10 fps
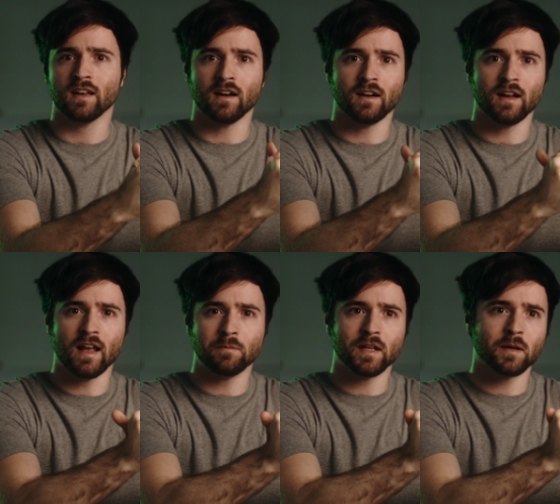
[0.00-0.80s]
uh,
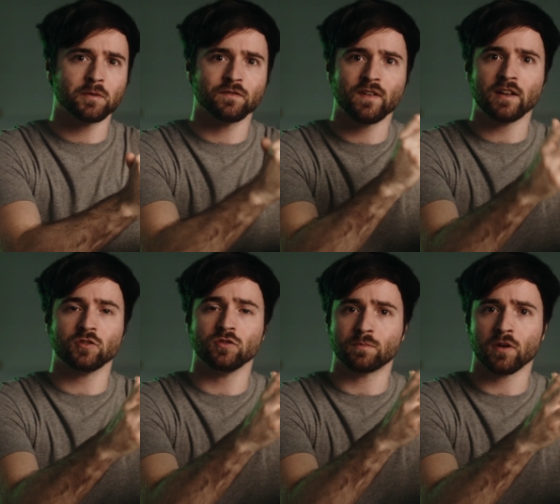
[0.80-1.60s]
and be able to fine
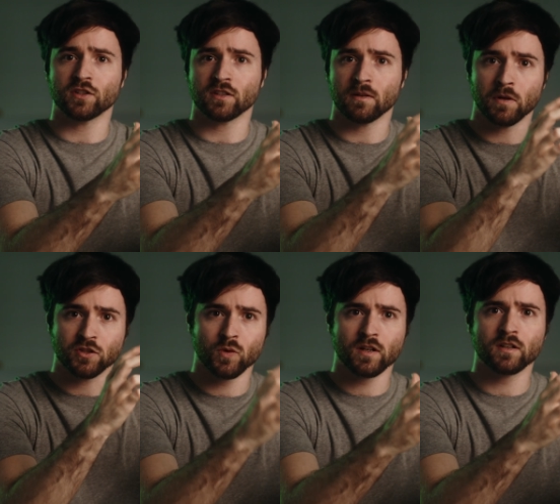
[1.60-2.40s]
tune your project
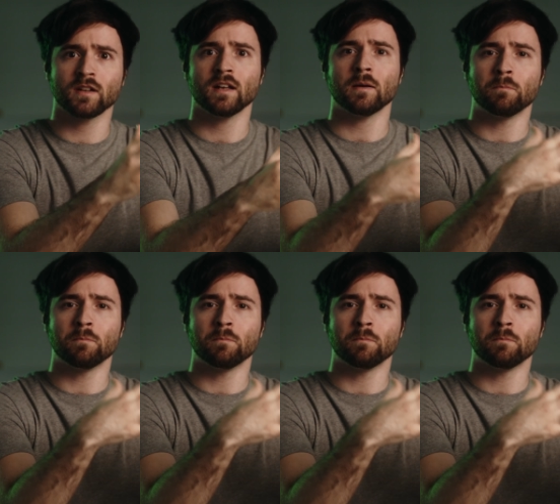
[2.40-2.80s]
much quicker.